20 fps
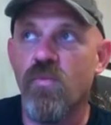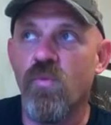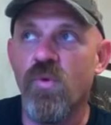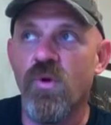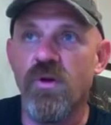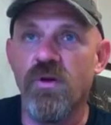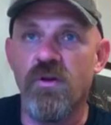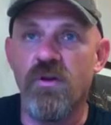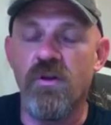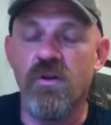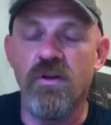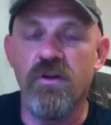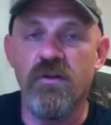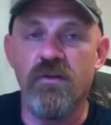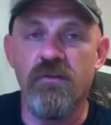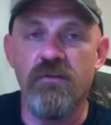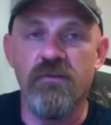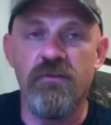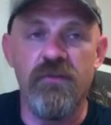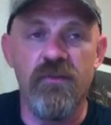will
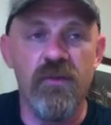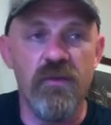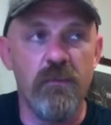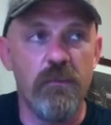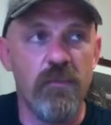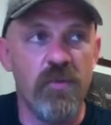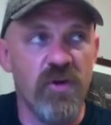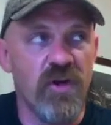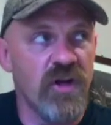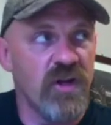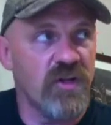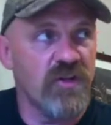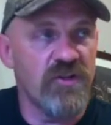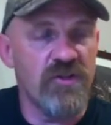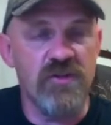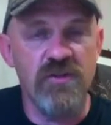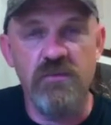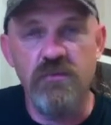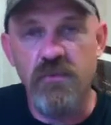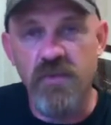of the
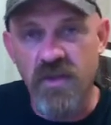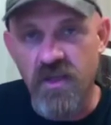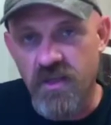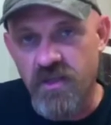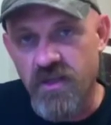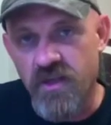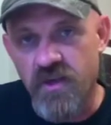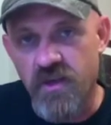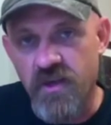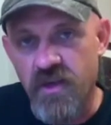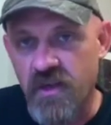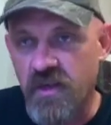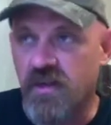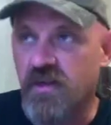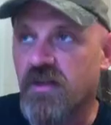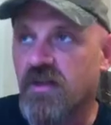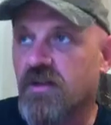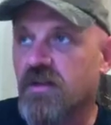British military.